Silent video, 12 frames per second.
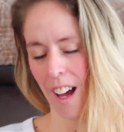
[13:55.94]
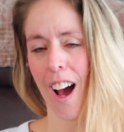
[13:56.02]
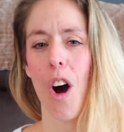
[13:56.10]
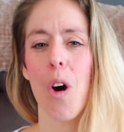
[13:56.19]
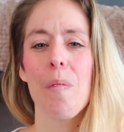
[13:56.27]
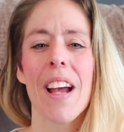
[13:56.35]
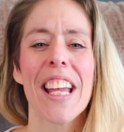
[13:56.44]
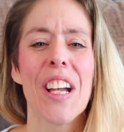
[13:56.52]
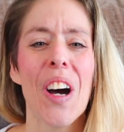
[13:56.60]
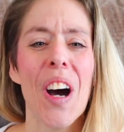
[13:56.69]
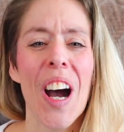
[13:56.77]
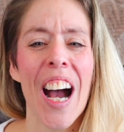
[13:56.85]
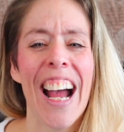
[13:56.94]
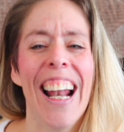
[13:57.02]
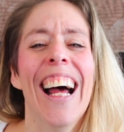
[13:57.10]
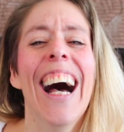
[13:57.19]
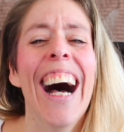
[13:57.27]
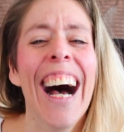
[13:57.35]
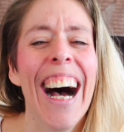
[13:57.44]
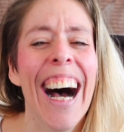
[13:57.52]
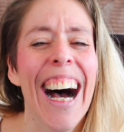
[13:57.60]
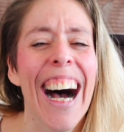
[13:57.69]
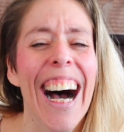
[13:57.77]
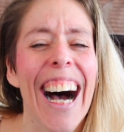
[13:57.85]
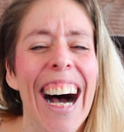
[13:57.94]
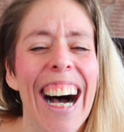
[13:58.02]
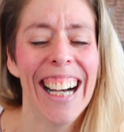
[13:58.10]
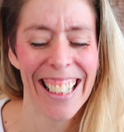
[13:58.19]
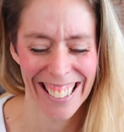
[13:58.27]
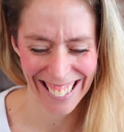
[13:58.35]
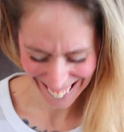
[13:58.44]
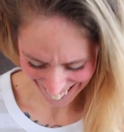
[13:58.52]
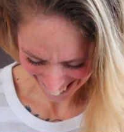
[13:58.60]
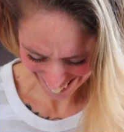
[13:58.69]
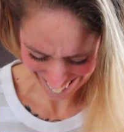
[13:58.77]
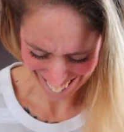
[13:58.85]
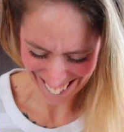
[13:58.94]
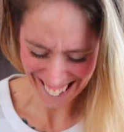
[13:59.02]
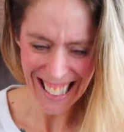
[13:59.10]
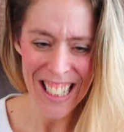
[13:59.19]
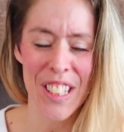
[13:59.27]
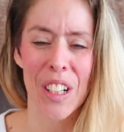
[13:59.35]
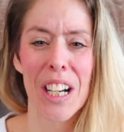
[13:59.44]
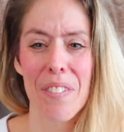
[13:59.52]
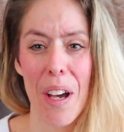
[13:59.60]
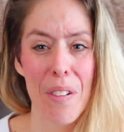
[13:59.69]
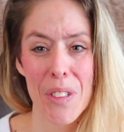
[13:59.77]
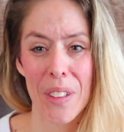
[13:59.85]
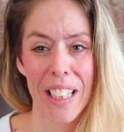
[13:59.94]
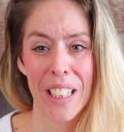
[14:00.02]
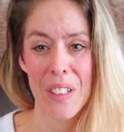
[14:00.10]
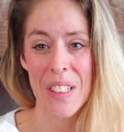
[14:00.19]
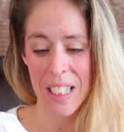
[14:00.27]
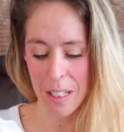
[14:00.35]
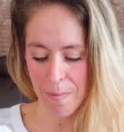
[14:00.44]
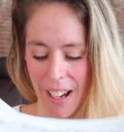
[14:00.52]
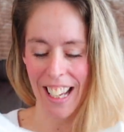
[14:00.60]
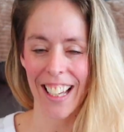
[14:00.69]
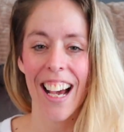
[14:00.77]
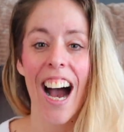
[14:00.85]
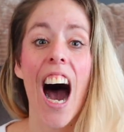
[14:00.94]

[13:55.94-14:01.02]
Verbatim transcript: Oh my god. Sorry if that was really close to the mic.